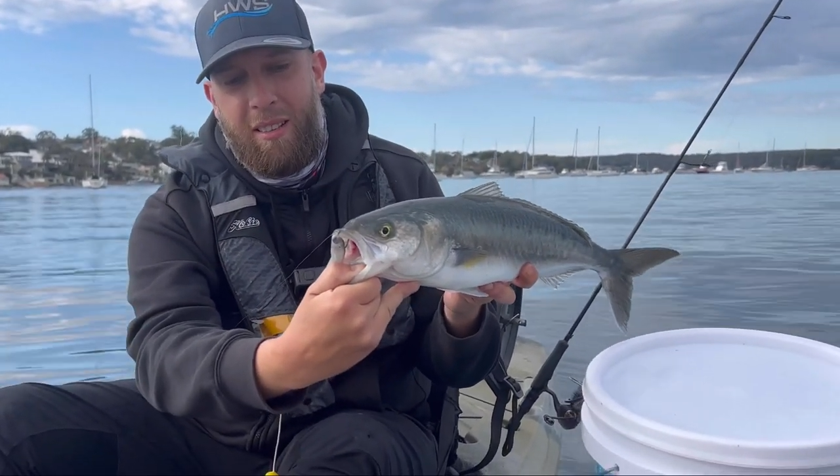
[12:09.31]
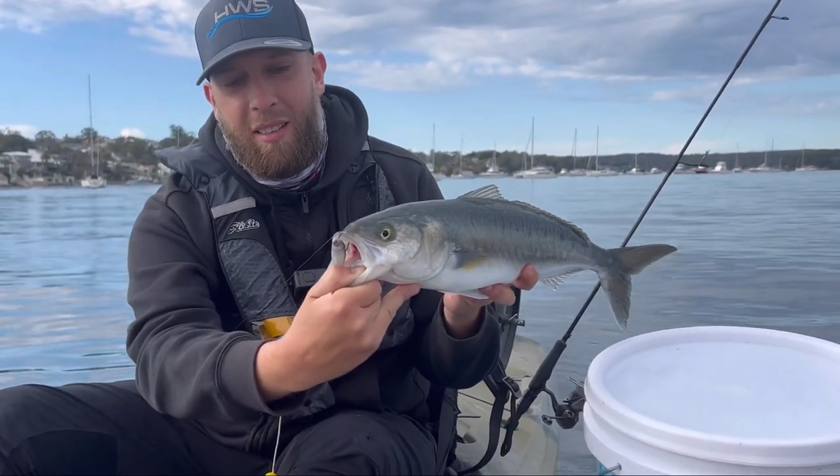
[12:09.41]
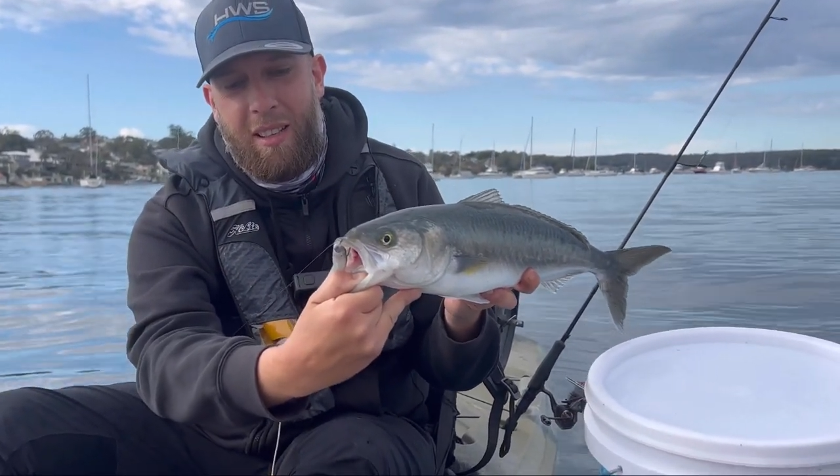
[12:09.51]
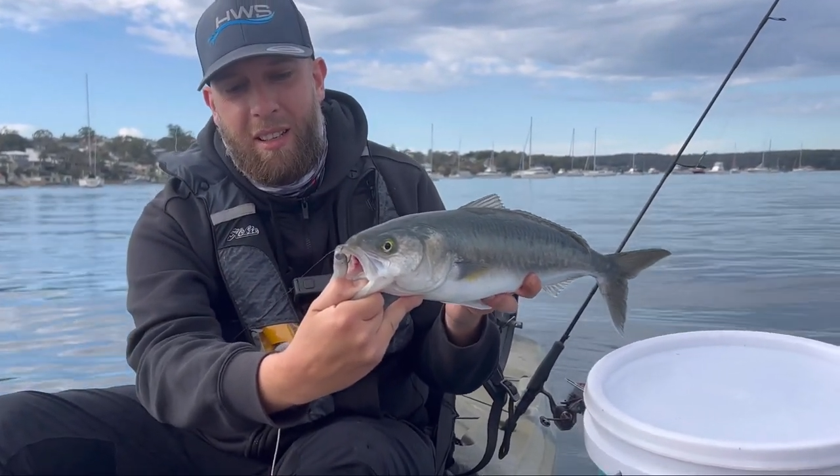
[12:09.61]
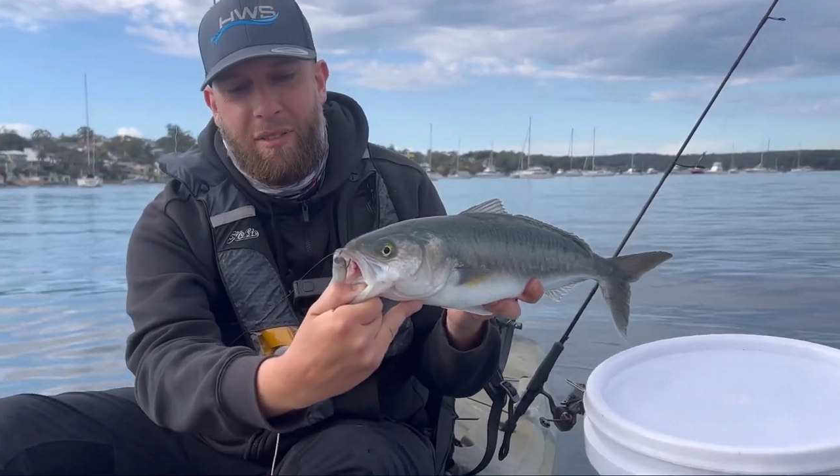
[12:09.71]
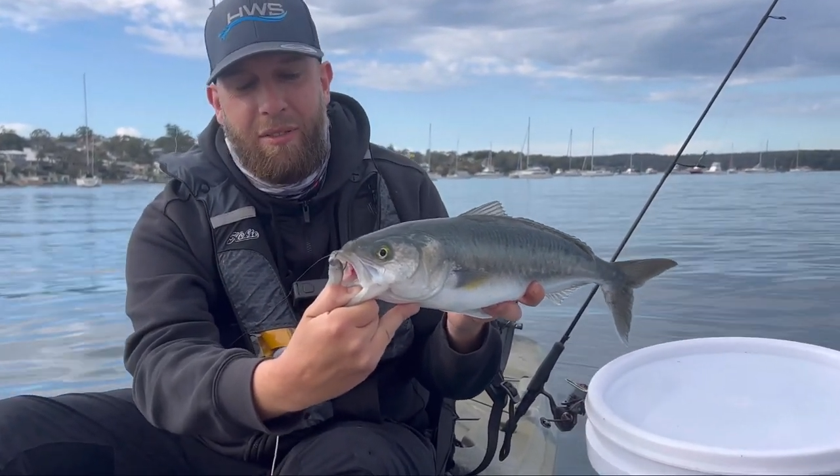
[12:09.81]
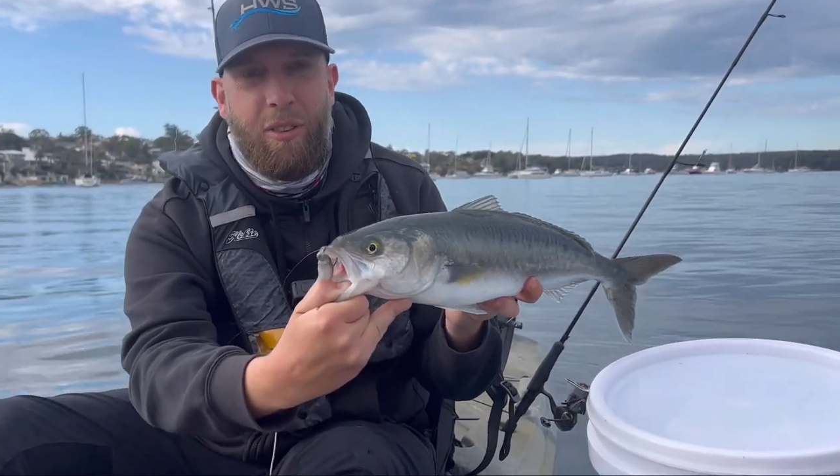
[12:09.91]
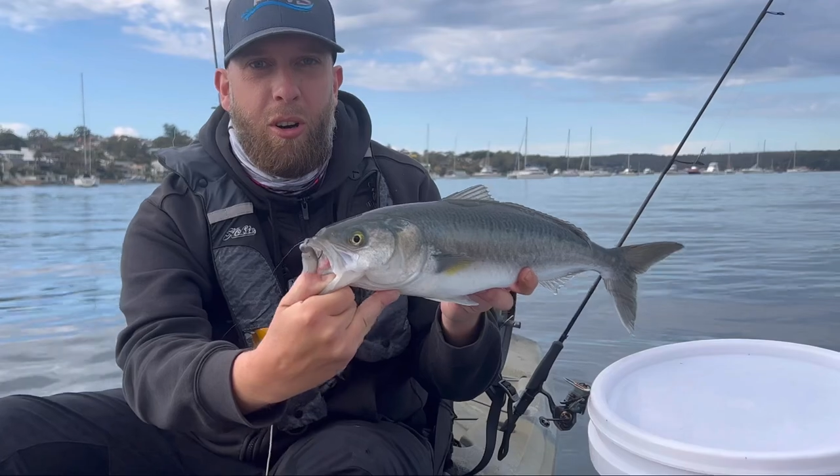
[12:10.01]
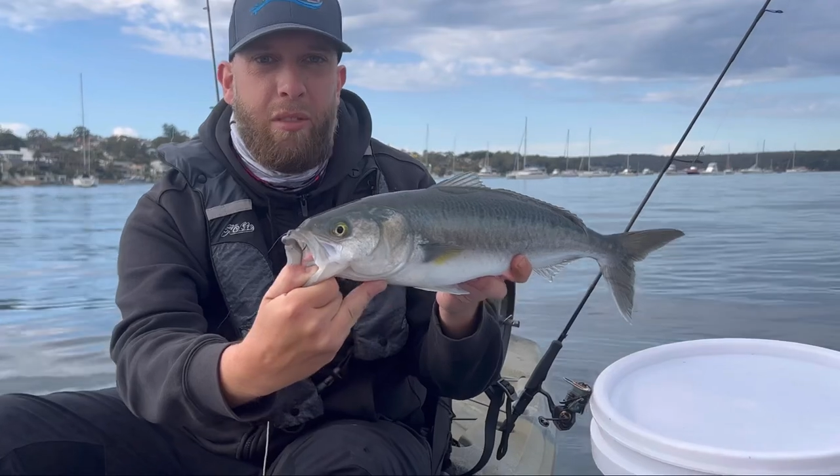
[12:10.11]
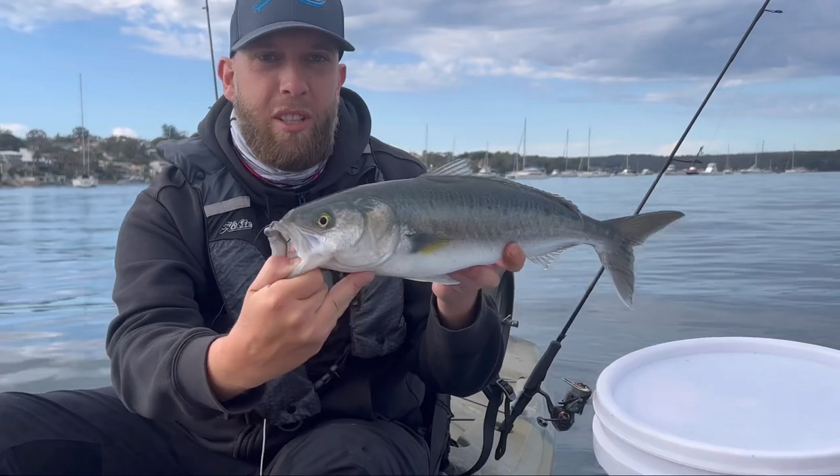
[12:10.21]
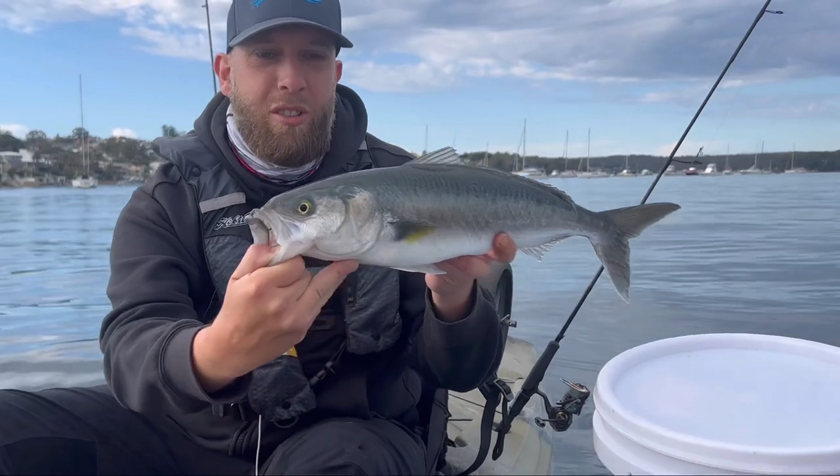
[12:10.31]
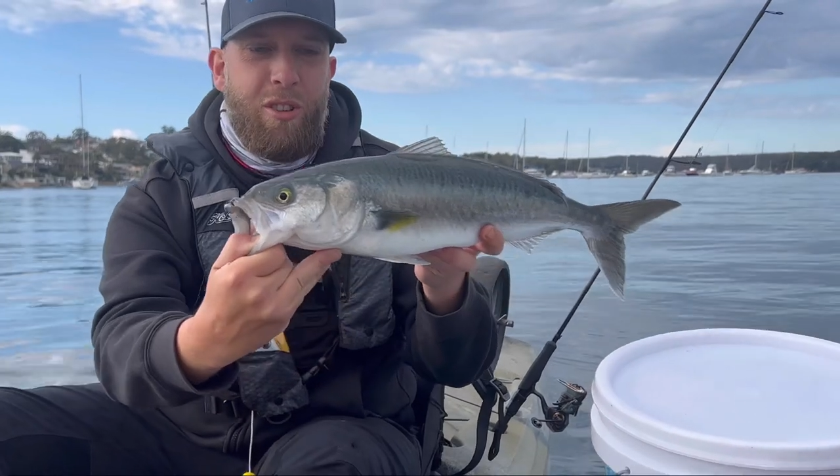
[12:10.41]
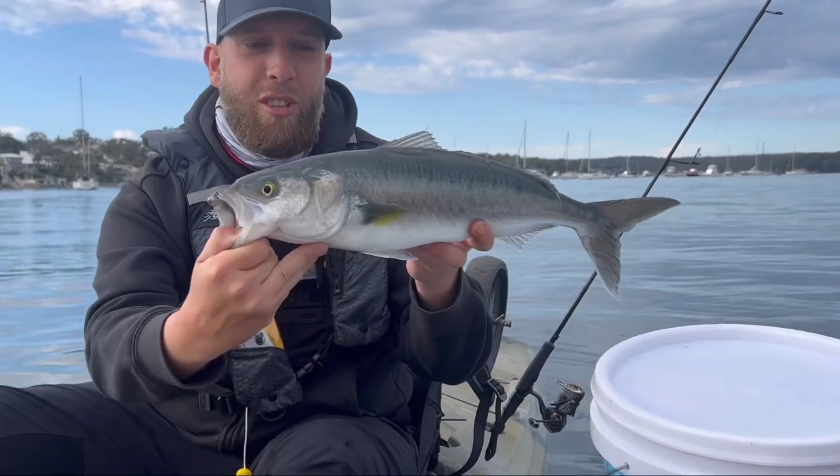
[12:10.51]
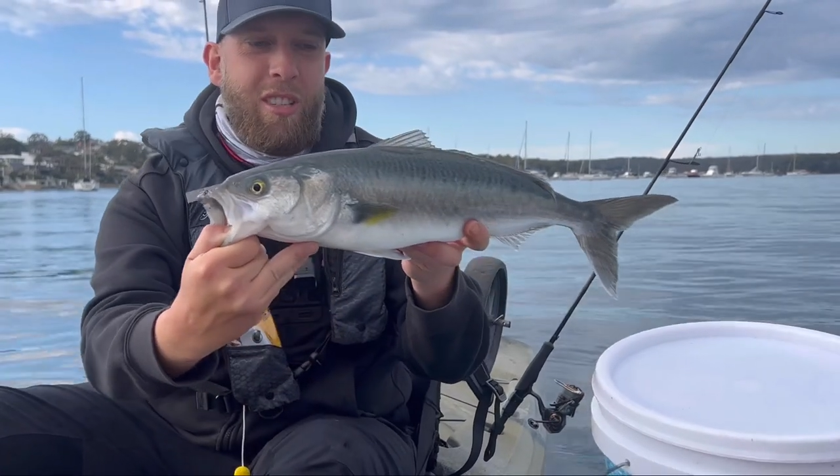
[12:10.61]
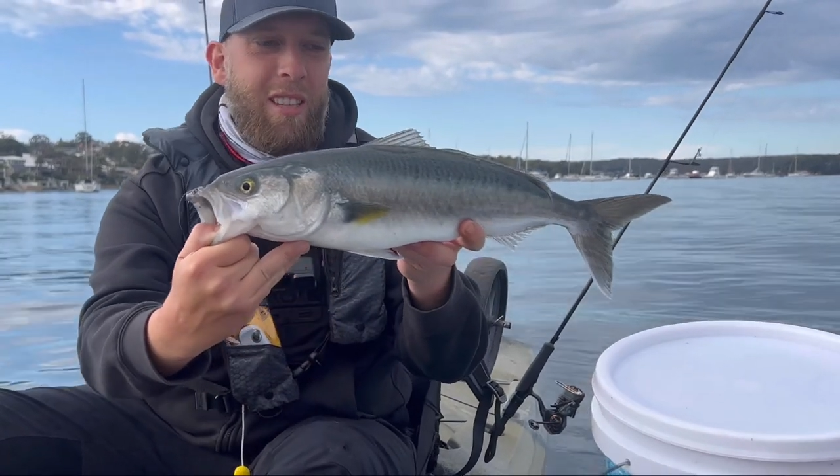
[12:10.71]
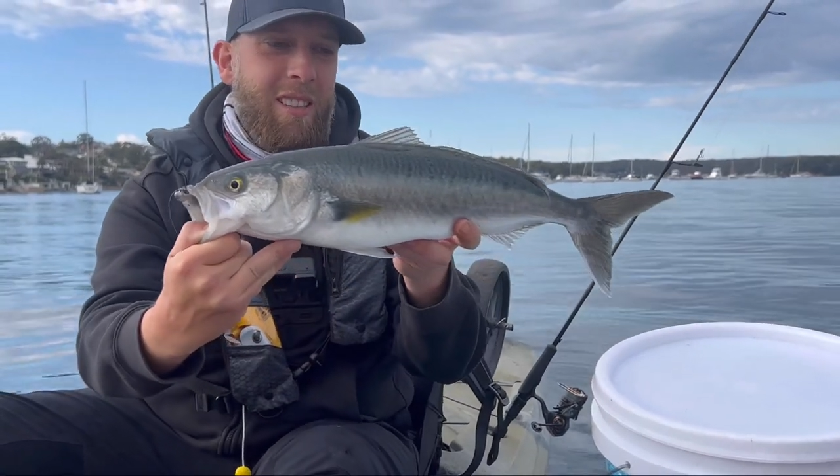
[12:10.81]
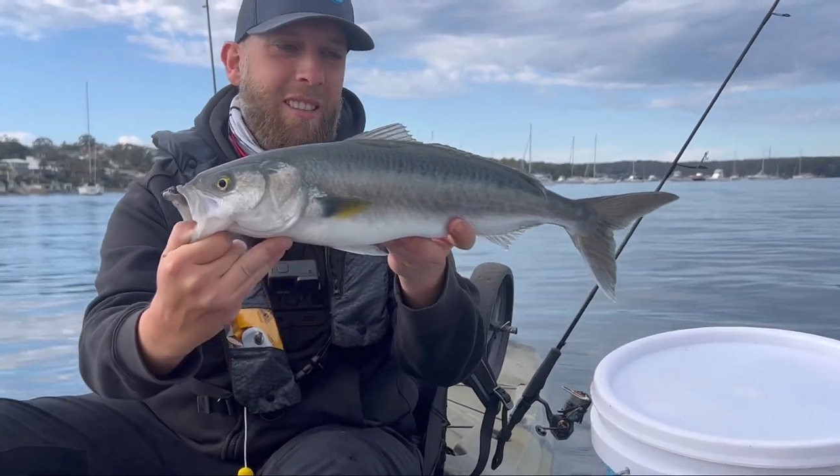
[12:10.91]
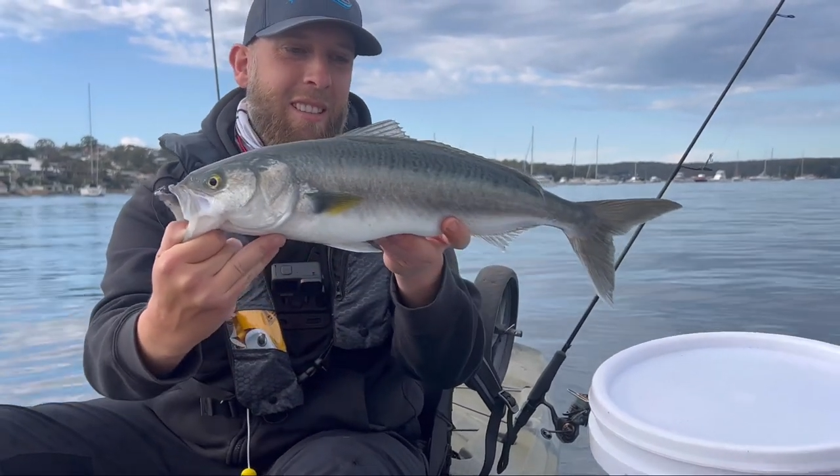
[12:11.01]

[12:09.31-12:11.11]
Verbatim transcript: 5-inch jerk shad.